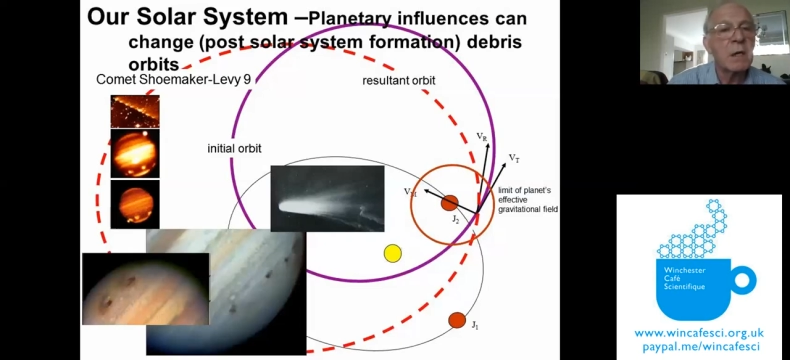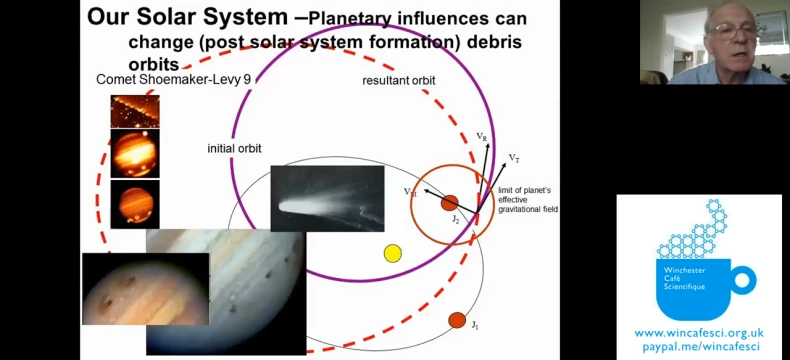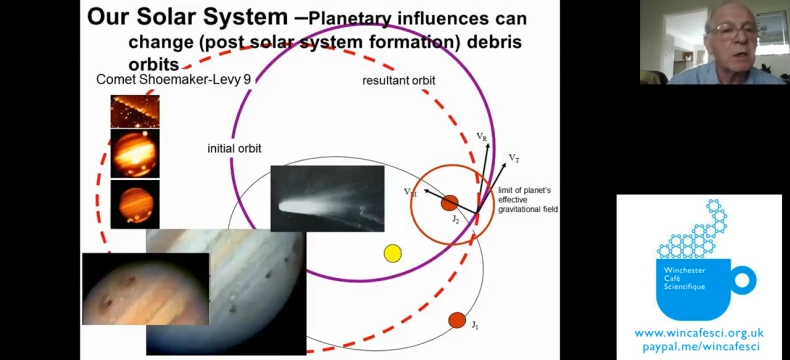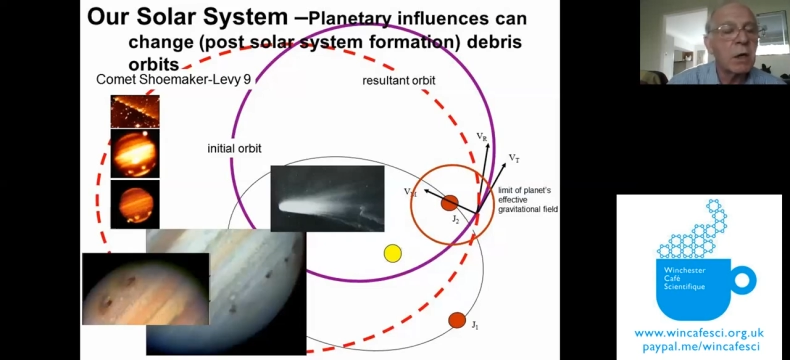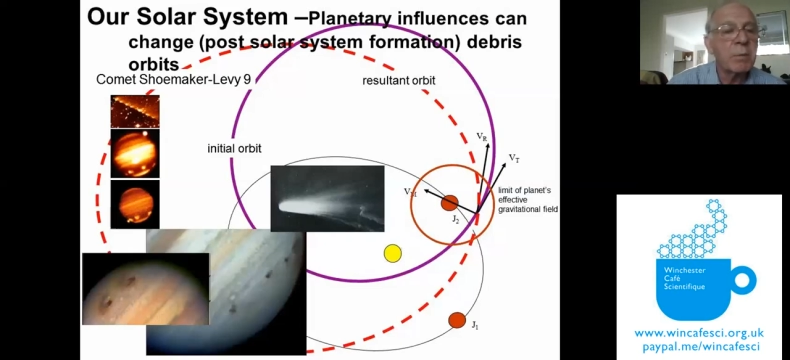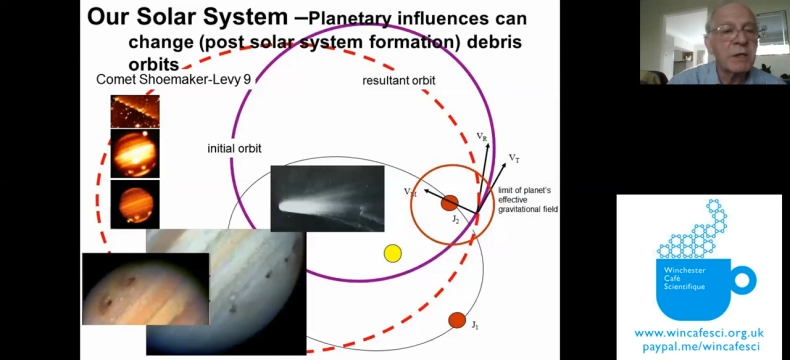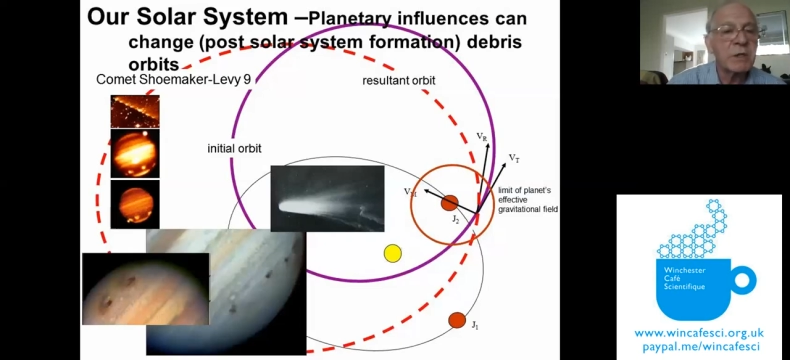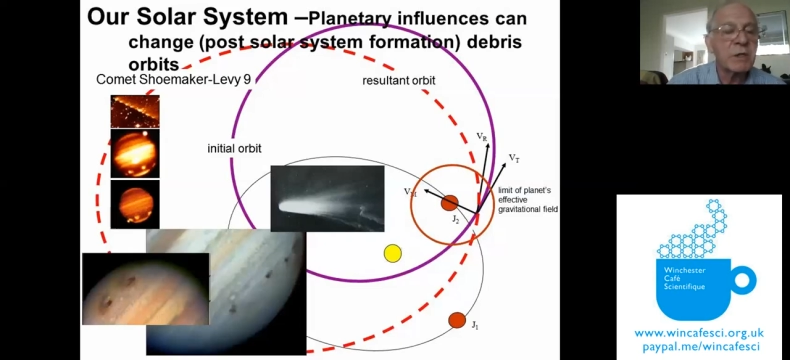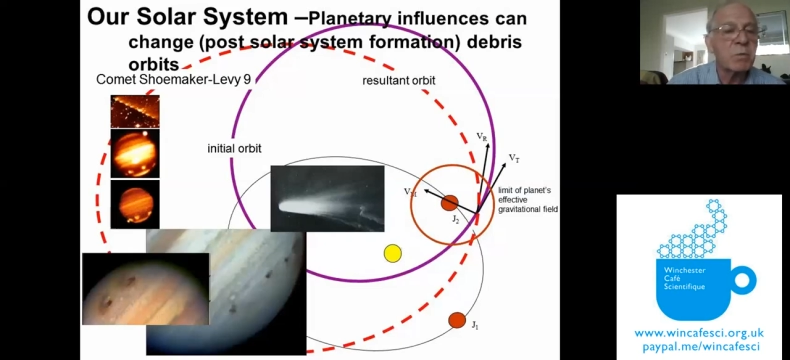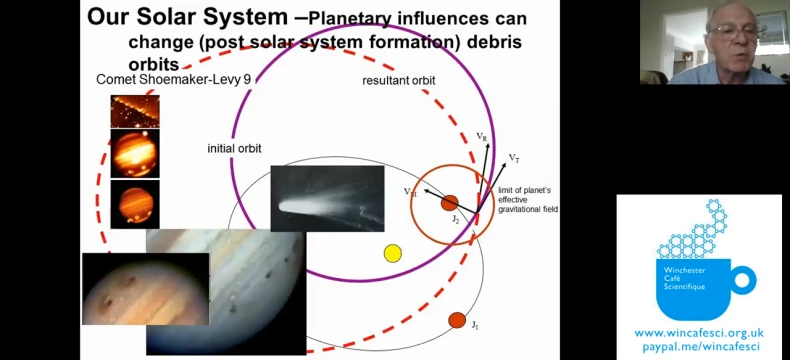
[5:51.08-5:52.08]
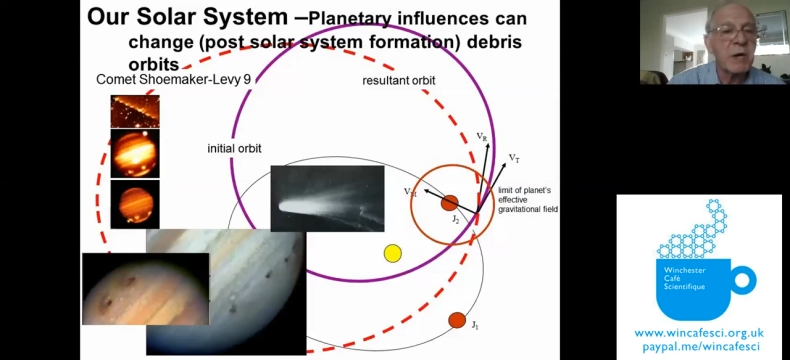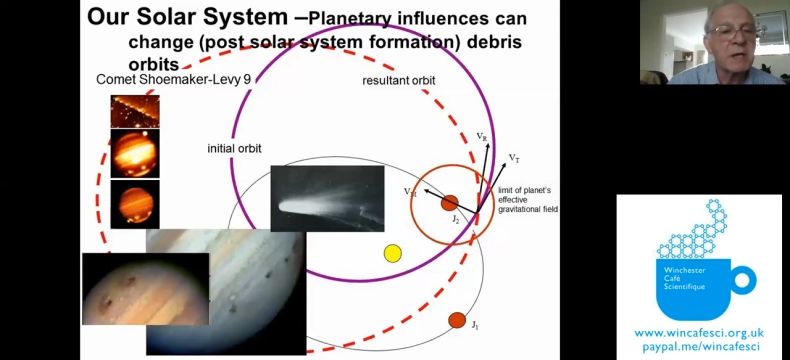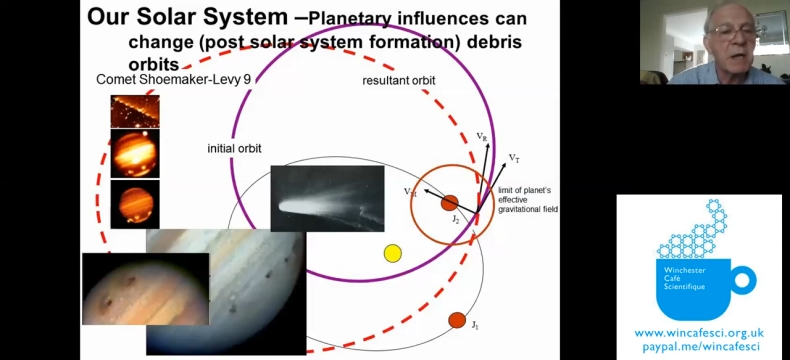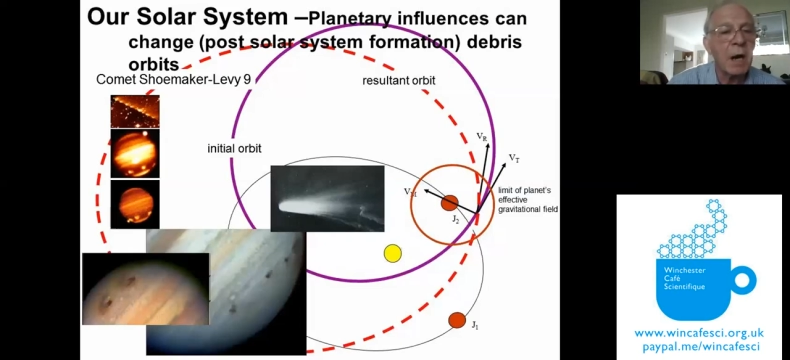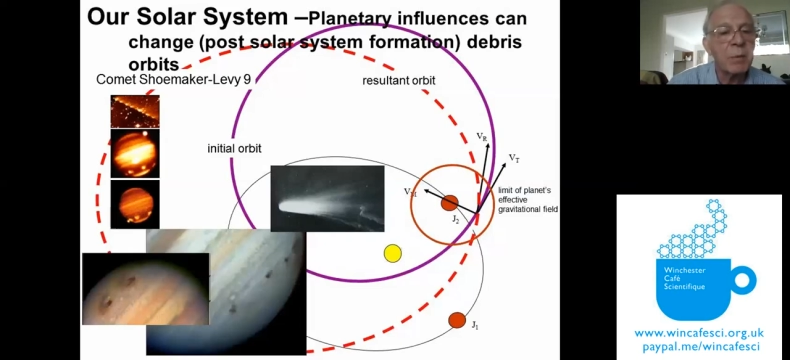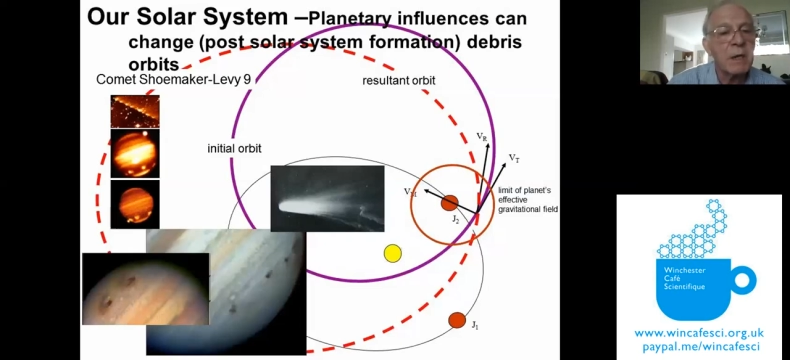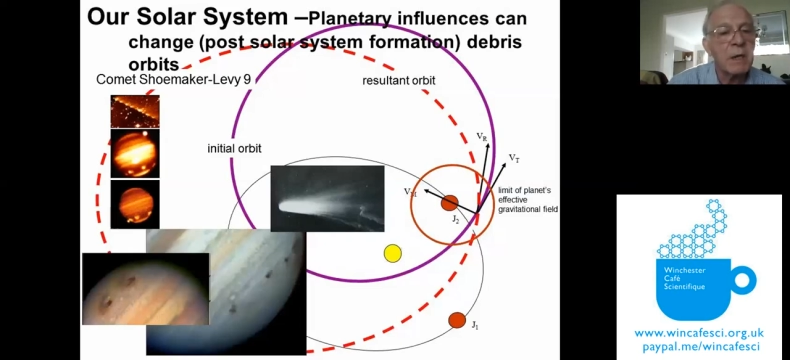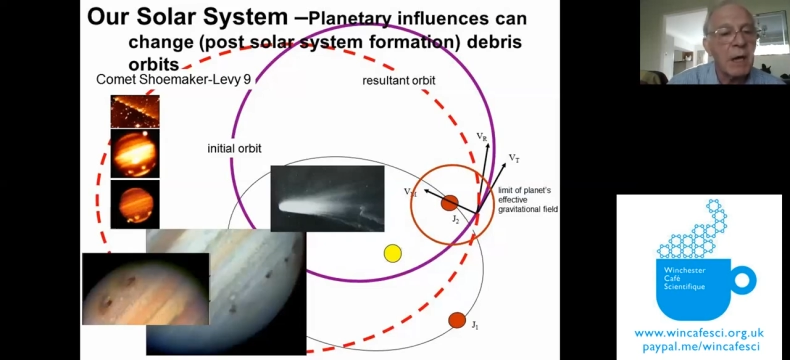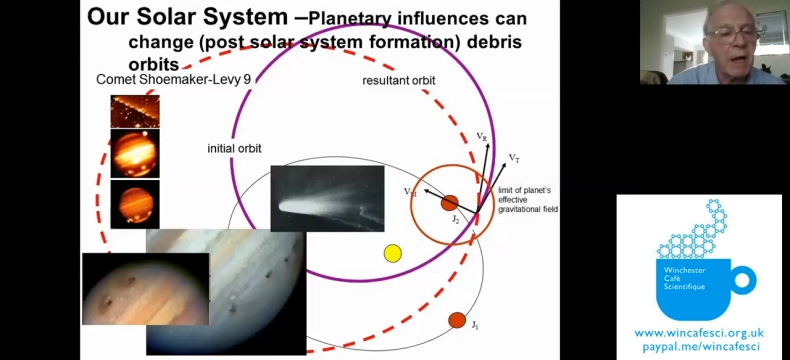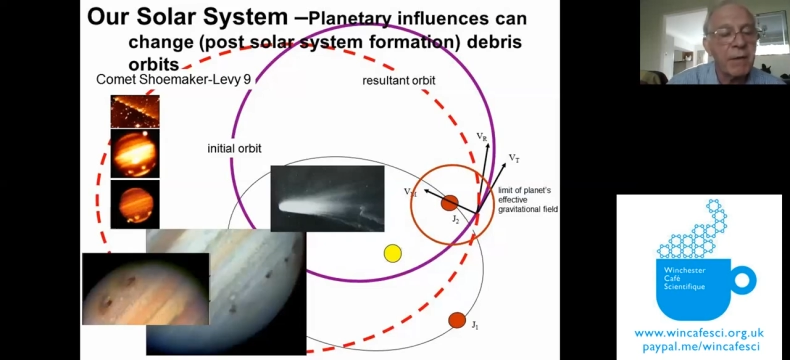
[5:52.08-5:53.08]
comet to break up
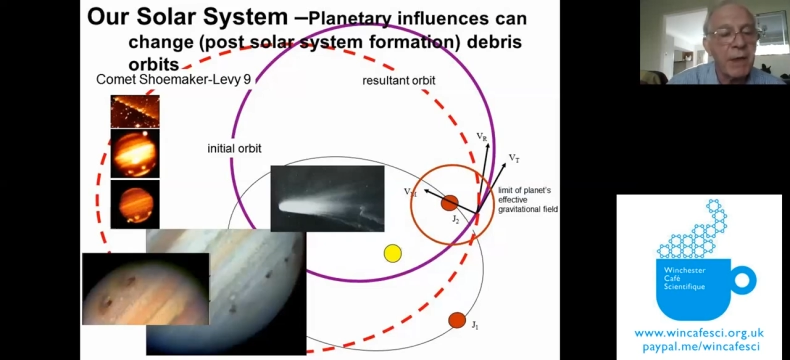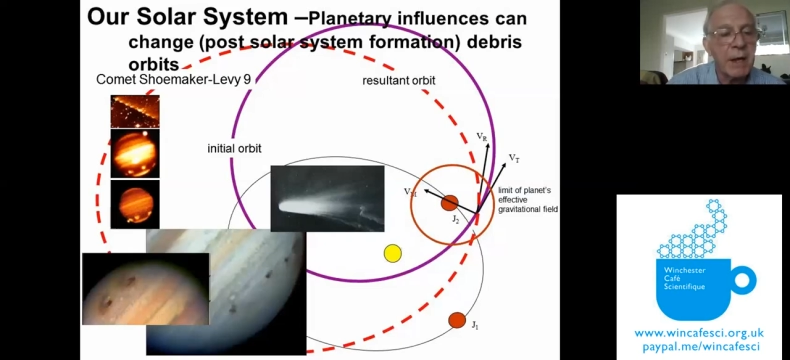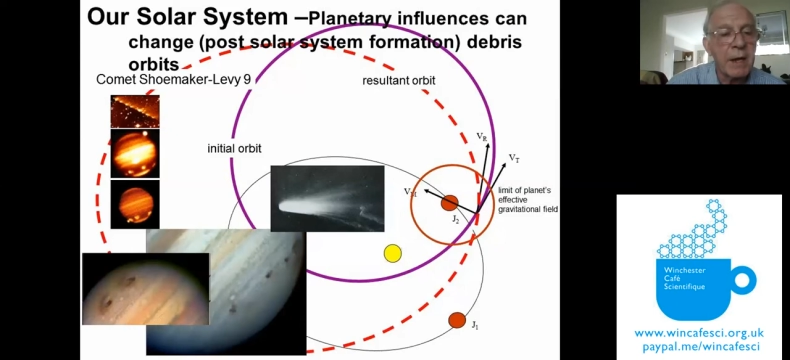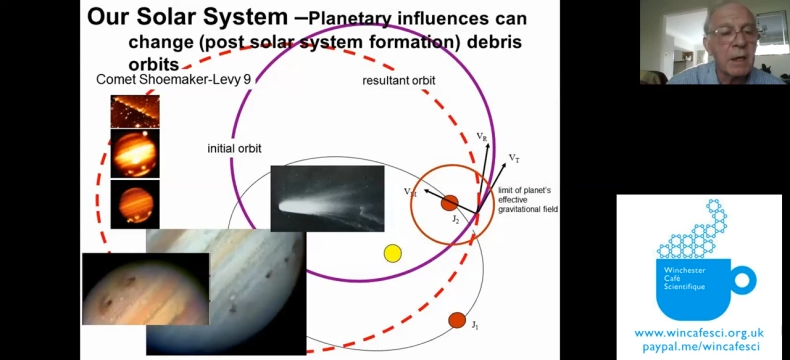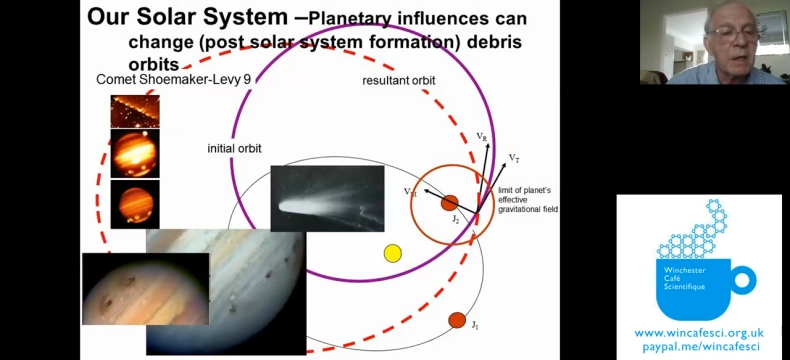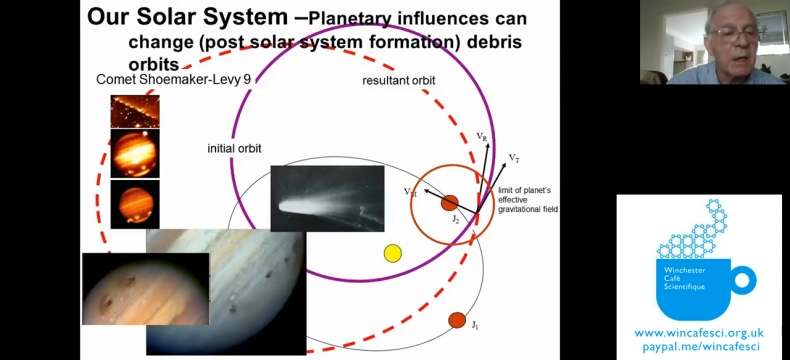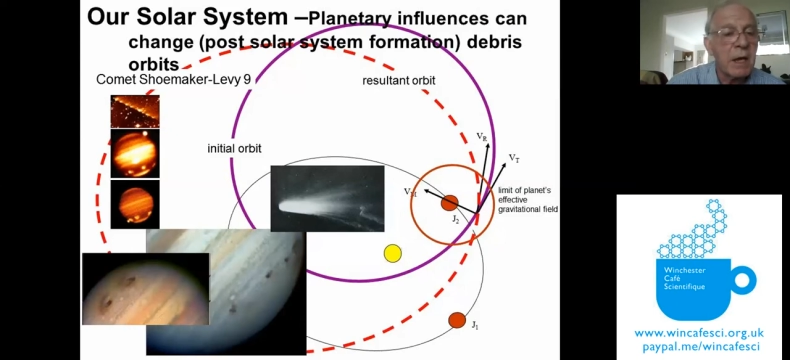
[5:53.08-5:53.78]
and then